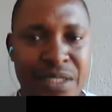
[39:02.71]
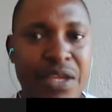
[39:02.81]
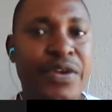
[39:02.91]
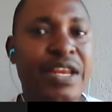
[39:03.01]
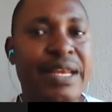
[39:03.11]

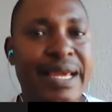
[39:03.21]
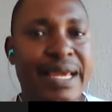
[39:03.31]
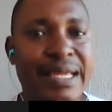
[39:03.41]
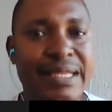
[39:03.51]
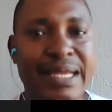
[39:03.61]
Even
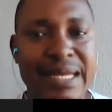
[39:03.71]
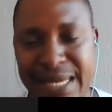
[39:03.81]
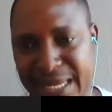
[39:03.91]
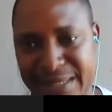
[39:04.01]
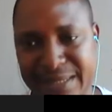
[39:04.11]
the
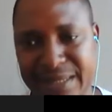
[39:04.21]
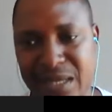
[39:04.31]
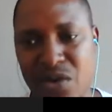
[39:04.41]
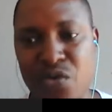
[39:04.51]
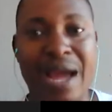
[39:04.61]
leaders
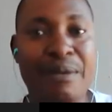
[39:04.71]
who are